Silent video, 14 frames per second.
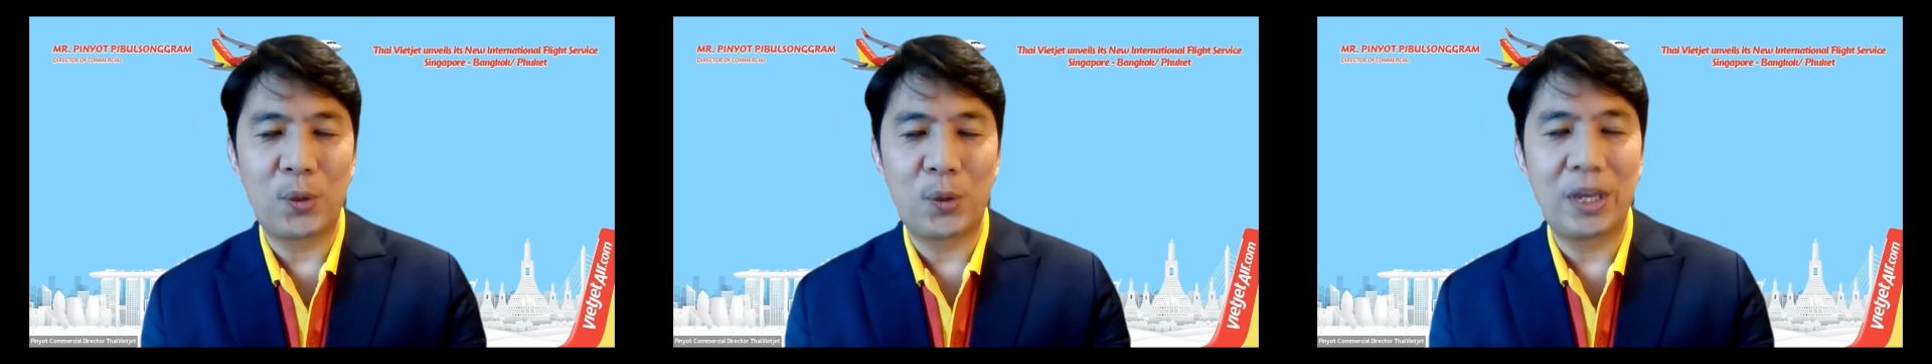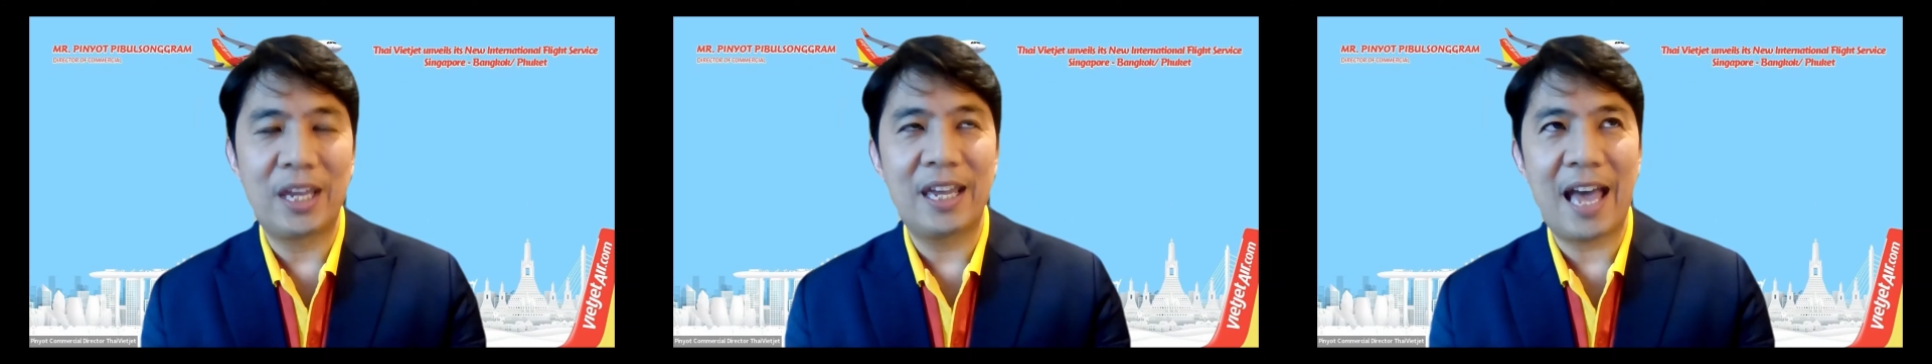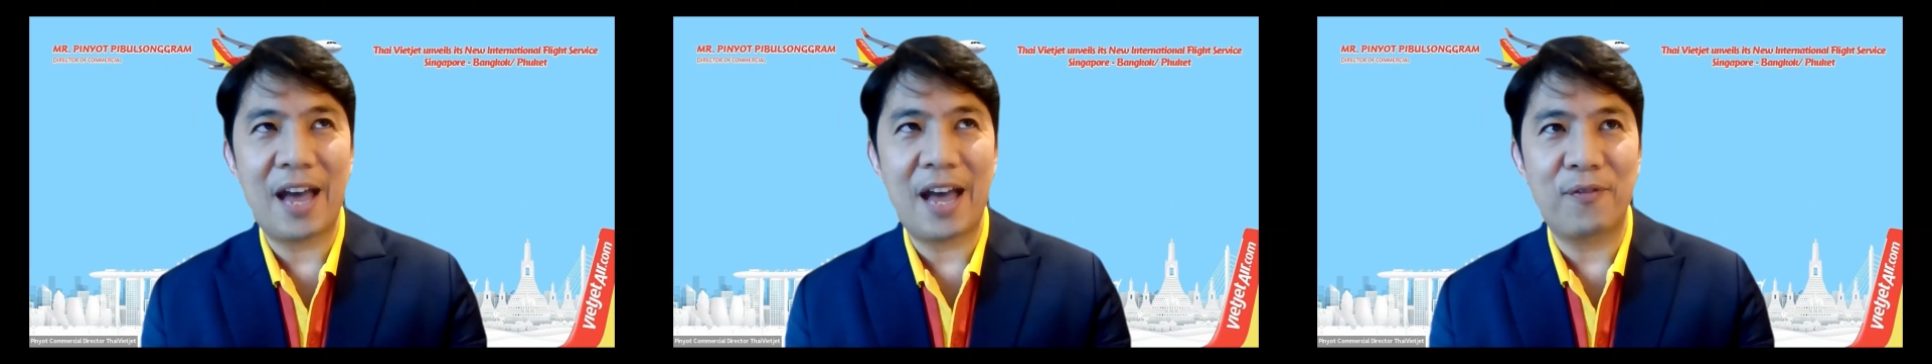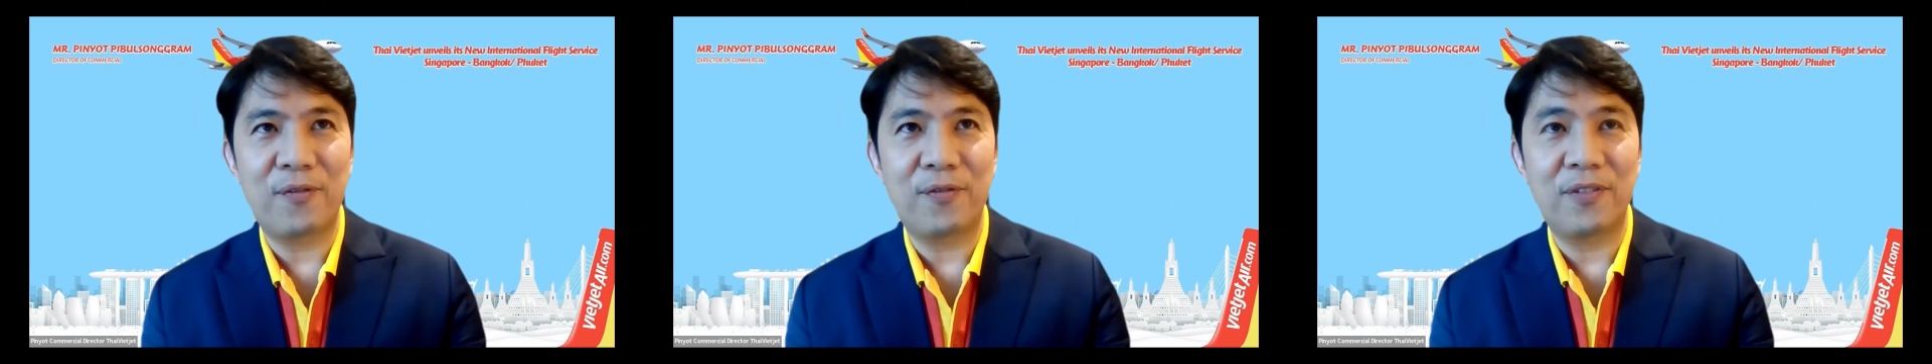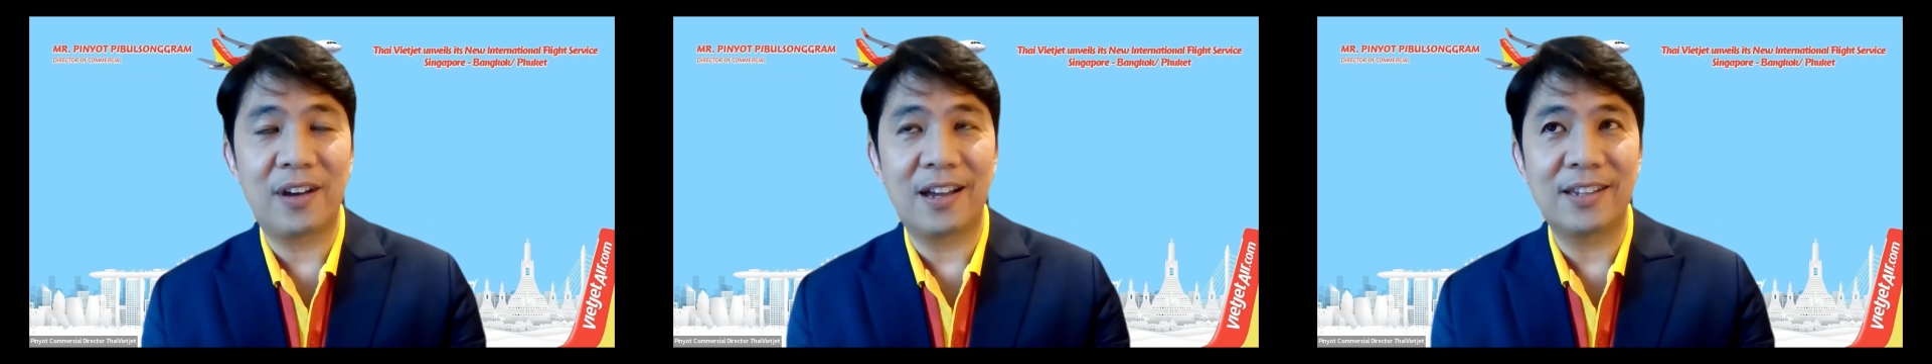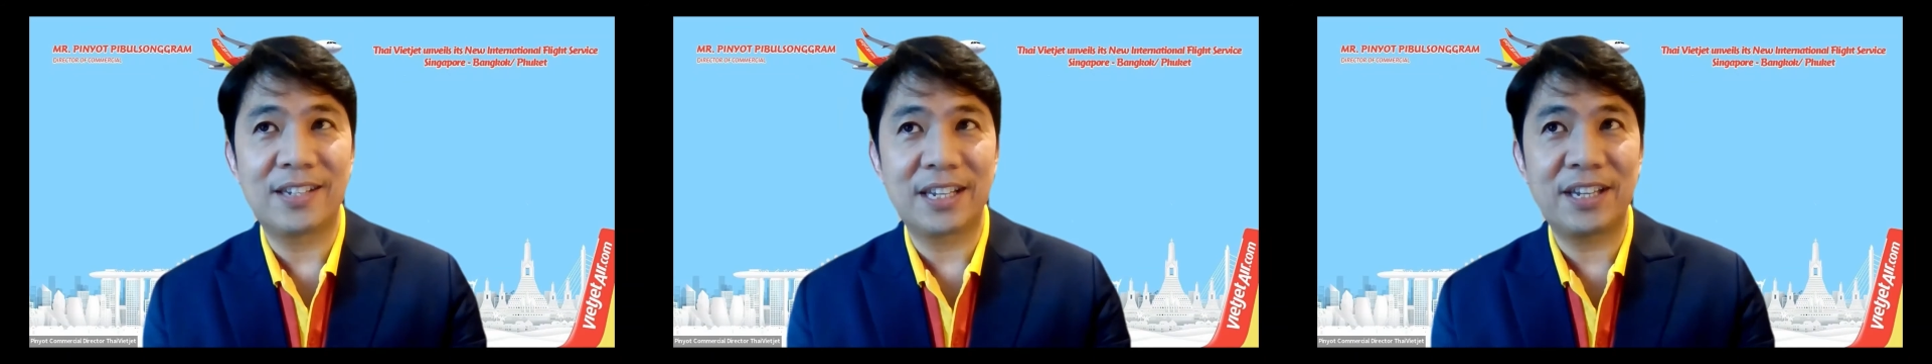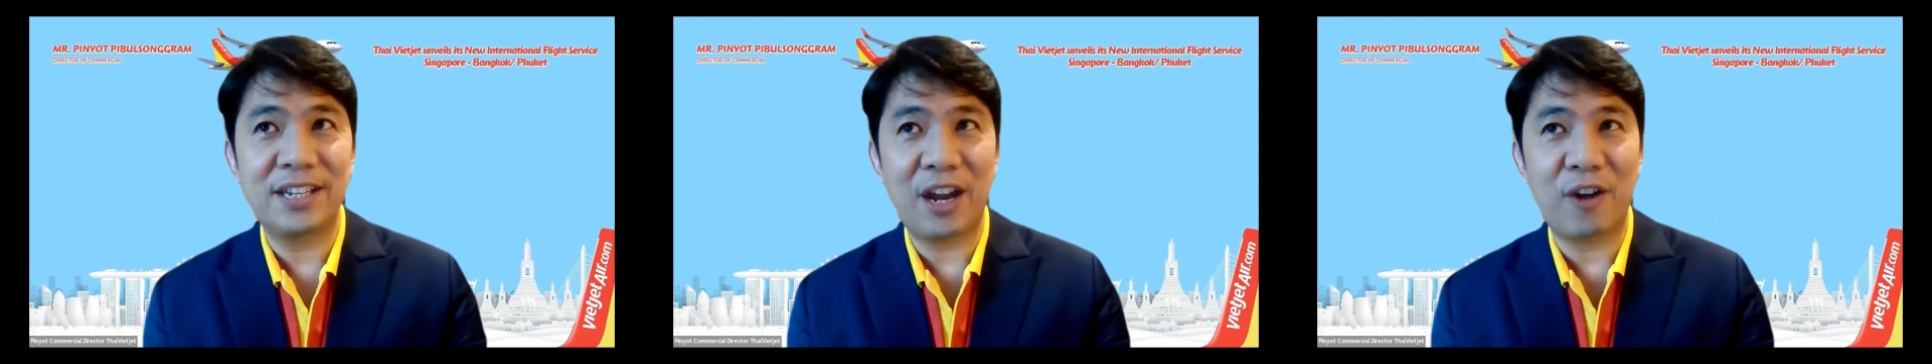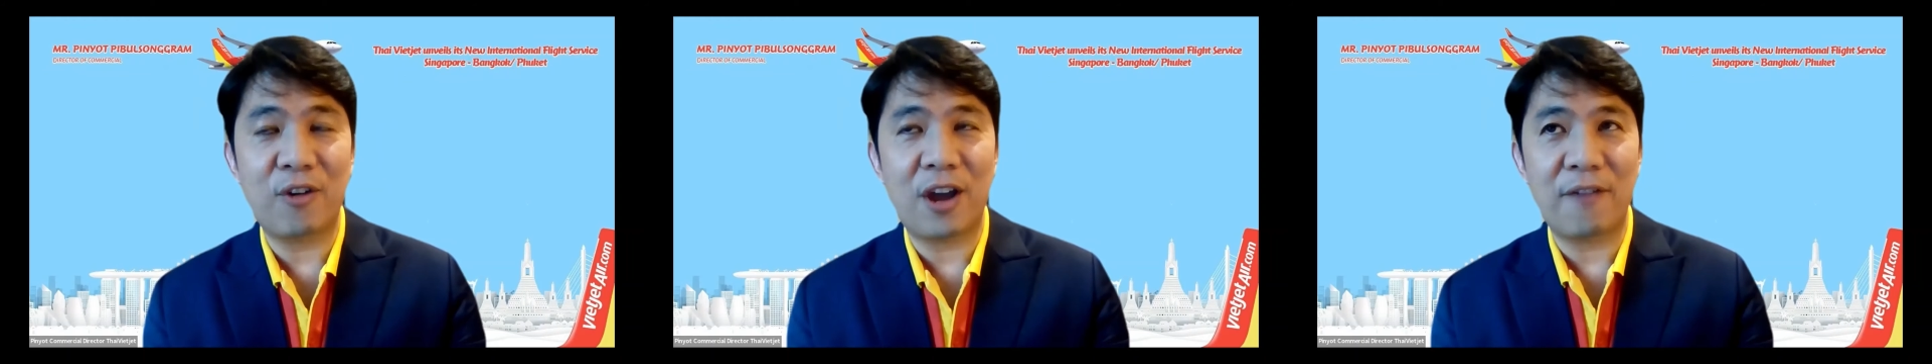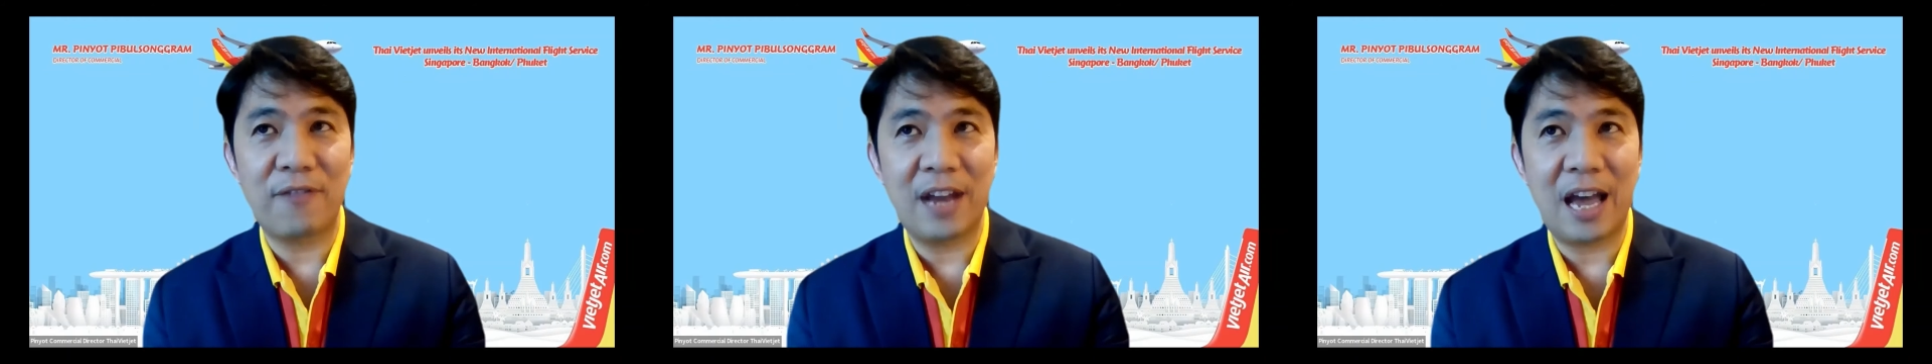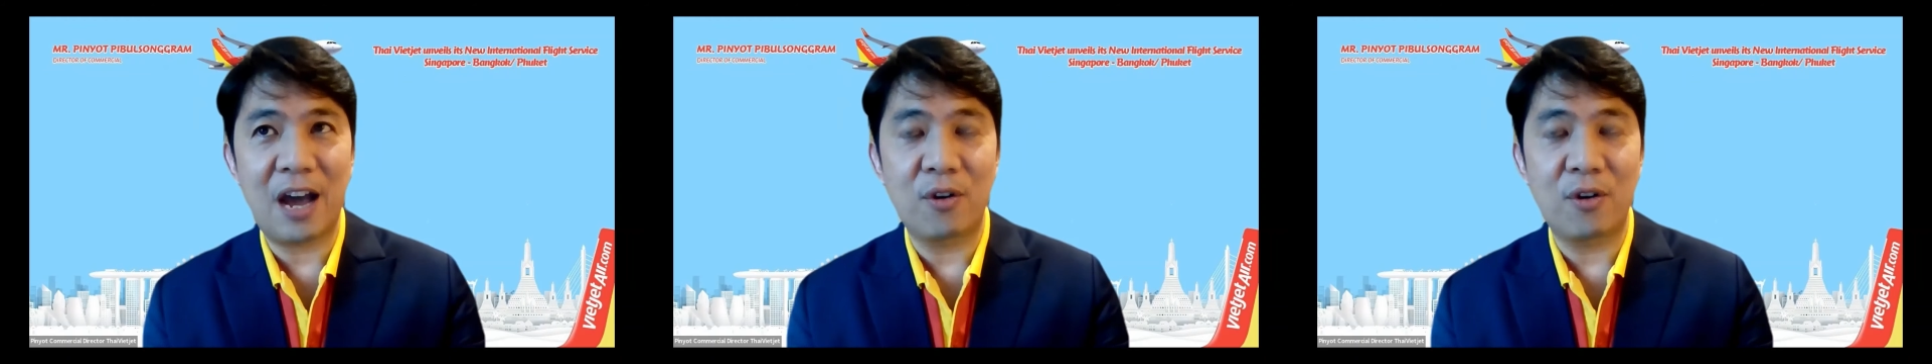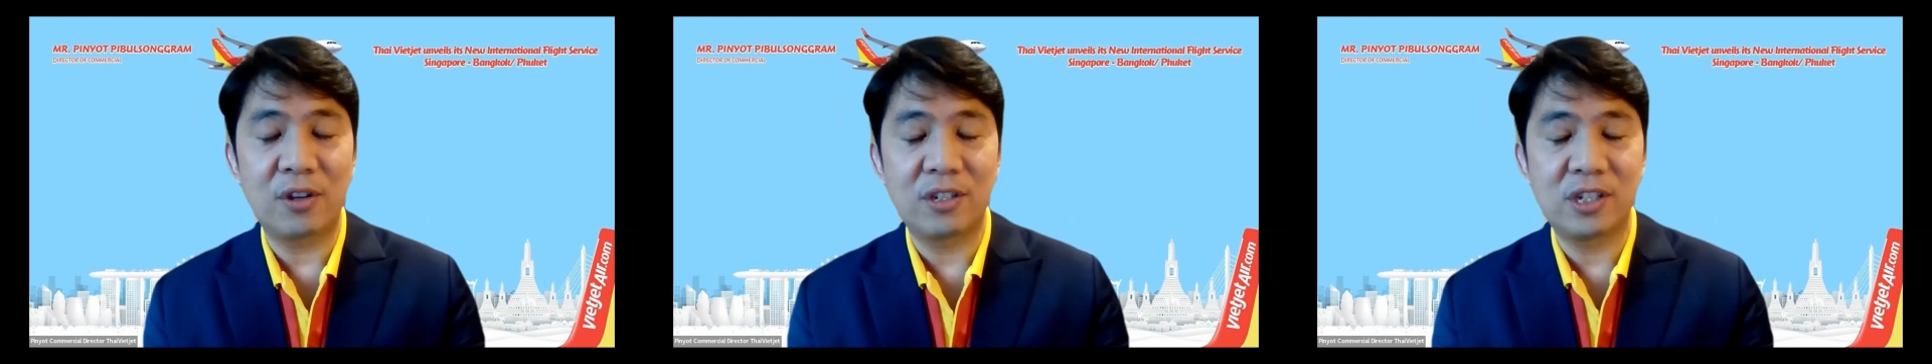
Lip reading: we have 16 aircraft now,